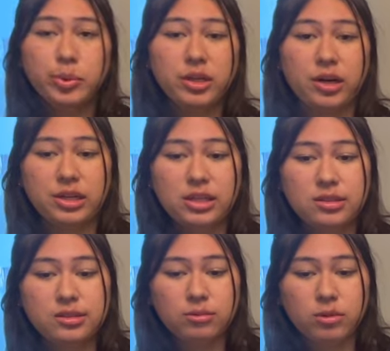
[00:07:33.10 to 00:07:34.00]
to
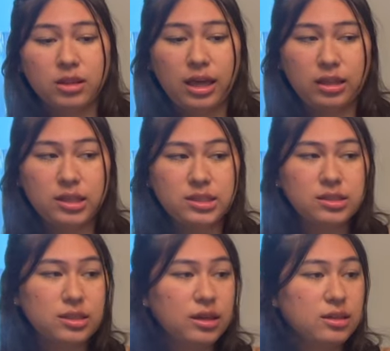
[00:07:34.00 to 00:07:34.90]
Pilates with Caitlin
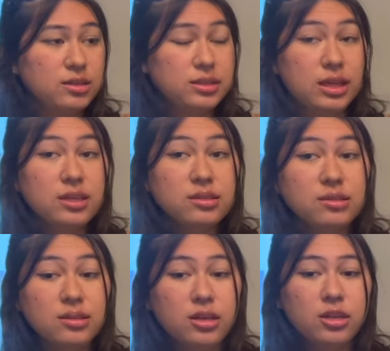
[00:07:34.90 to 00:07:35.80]
tonight at
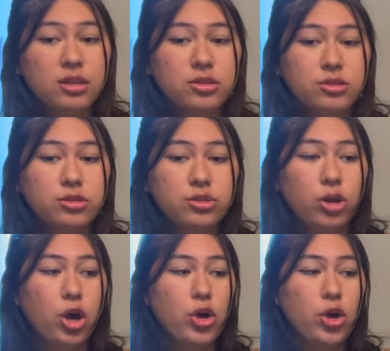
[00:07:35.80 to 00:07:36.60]
6. So,